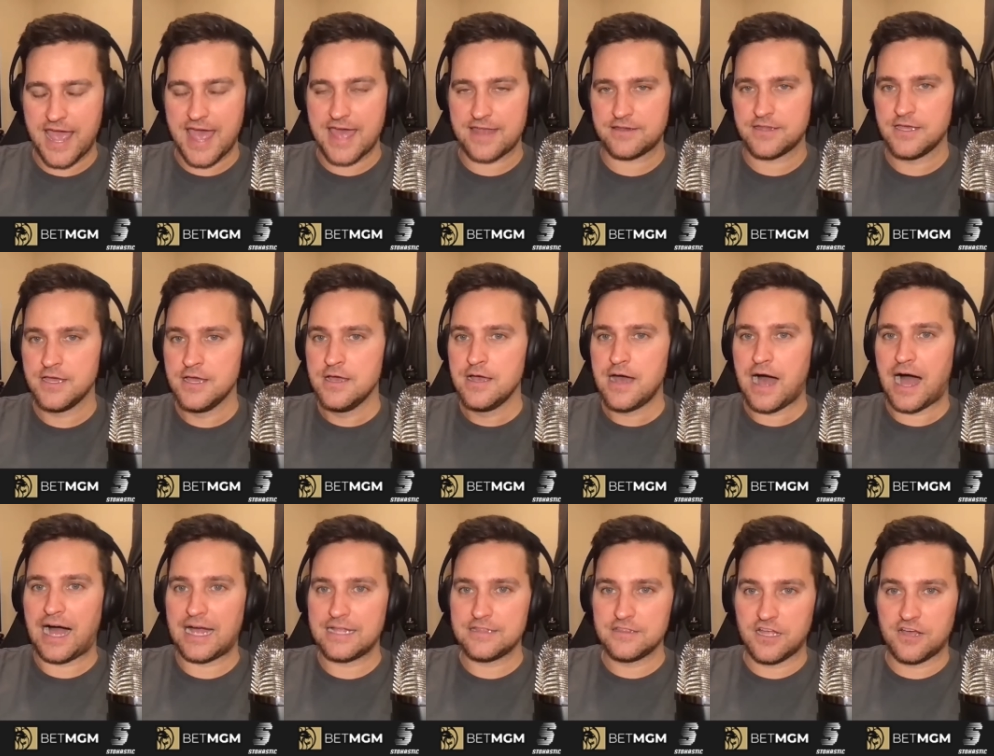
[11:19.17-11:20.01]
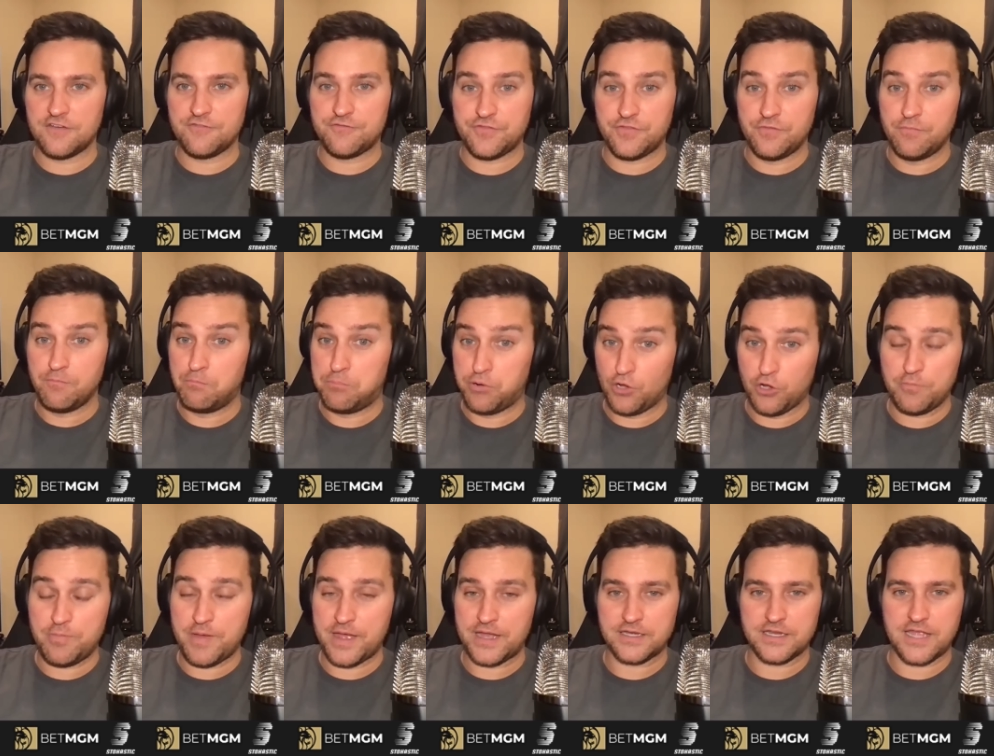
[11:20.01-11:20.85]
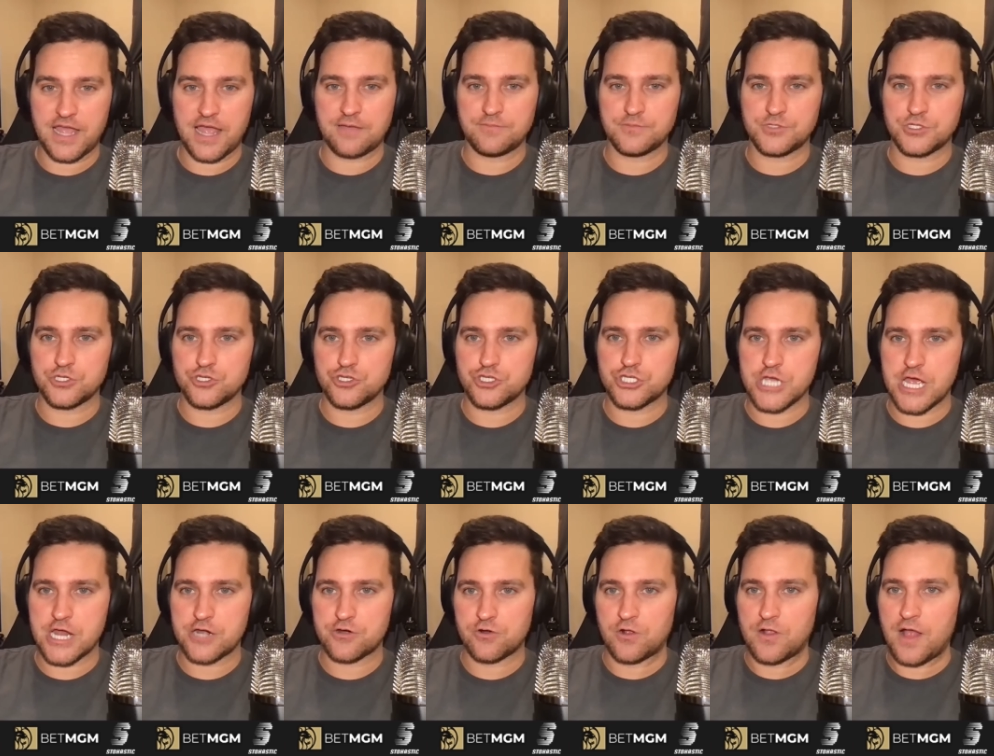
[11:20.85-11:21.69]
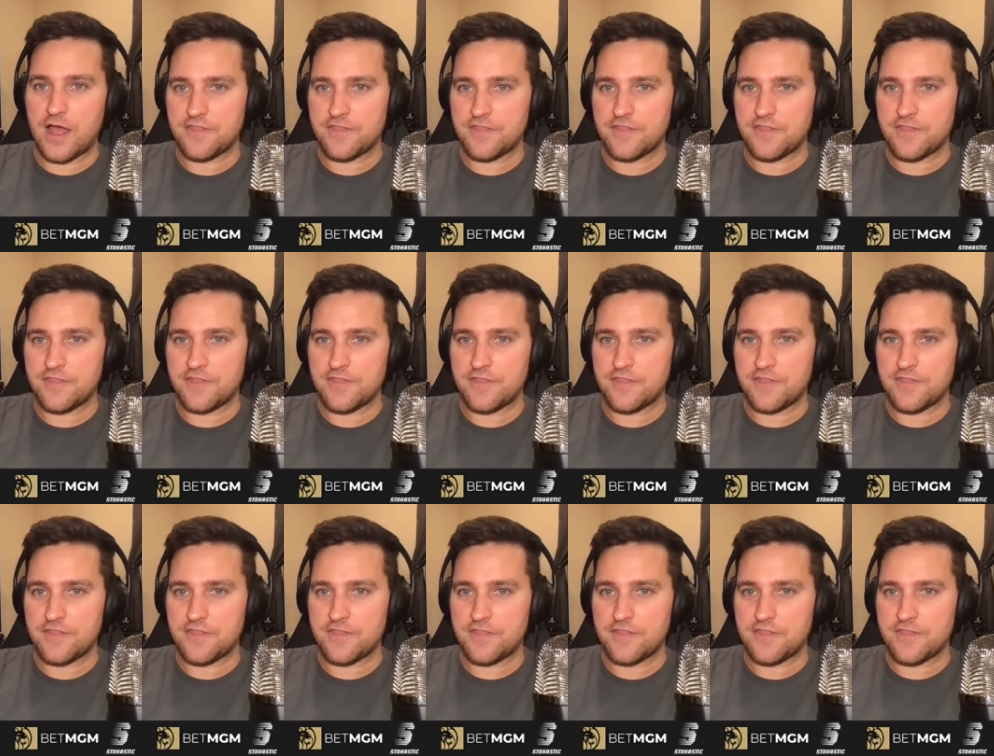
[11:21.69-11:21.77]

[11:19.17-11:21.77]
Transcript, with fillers: And I love bullpen games in general.